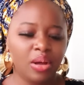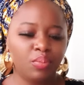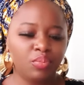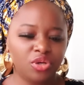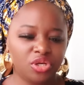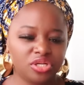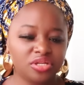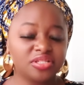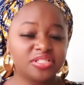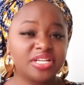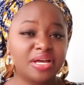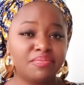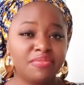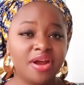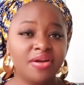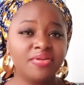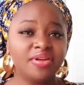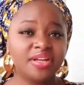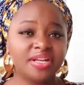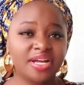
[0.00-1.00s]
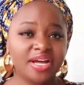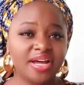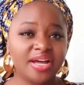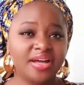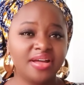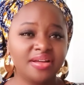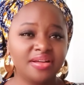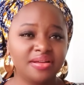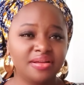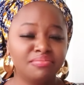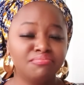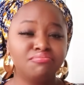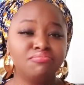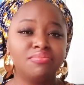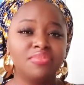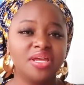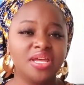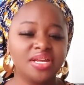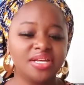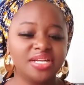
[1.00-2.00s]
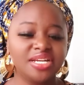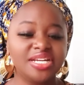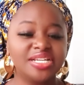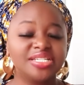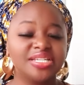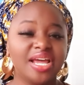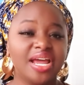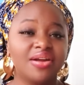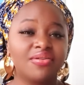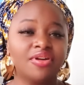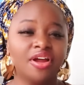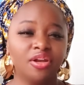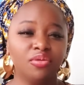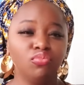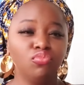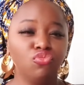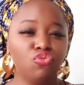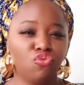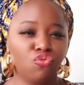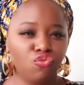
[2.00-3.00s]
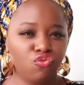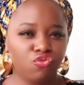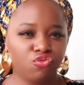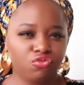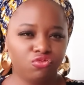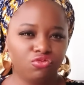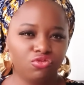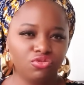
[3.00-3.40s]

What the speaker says: Because America made a direct move